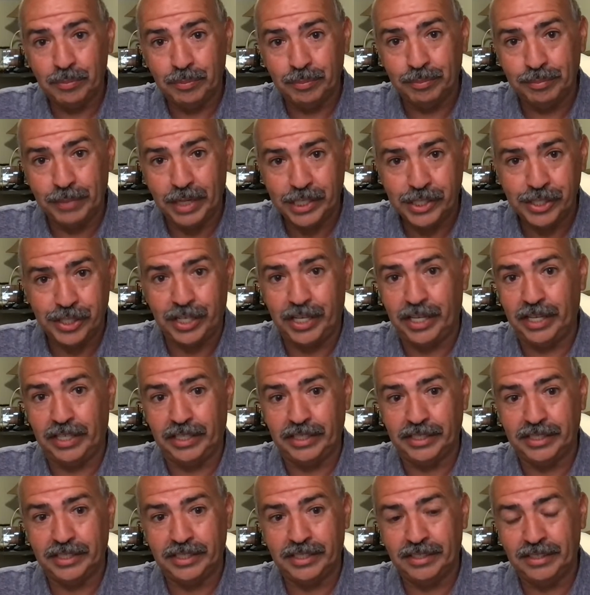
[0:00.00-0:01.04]

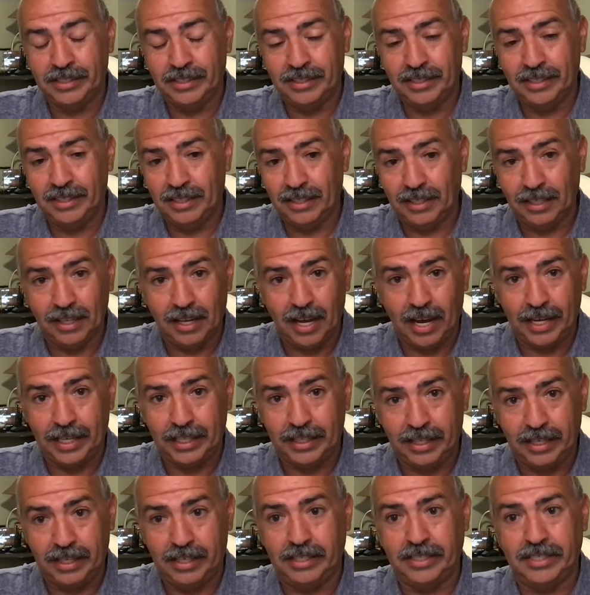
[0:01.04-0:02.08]
machines like
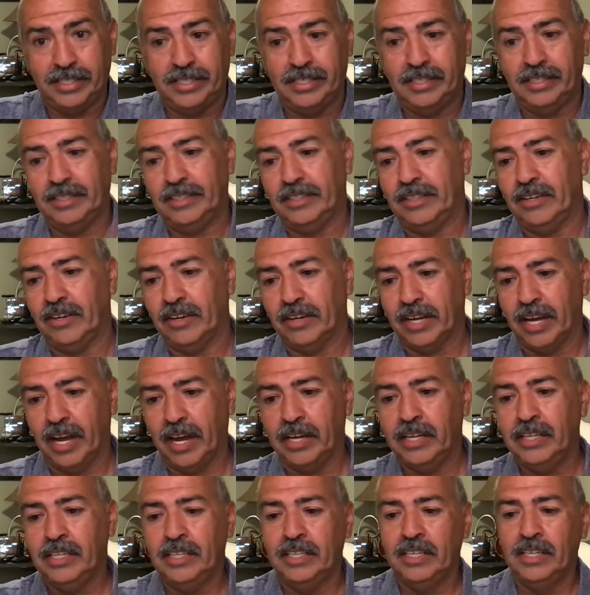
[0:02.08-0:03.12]
these.
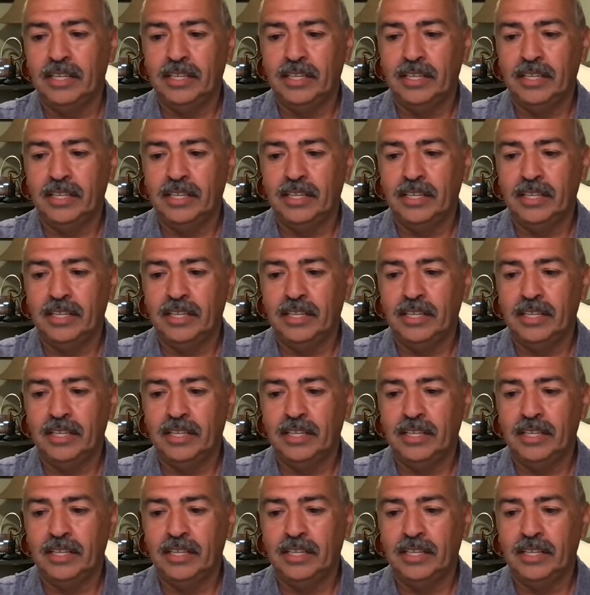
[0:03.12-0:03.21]
Okay.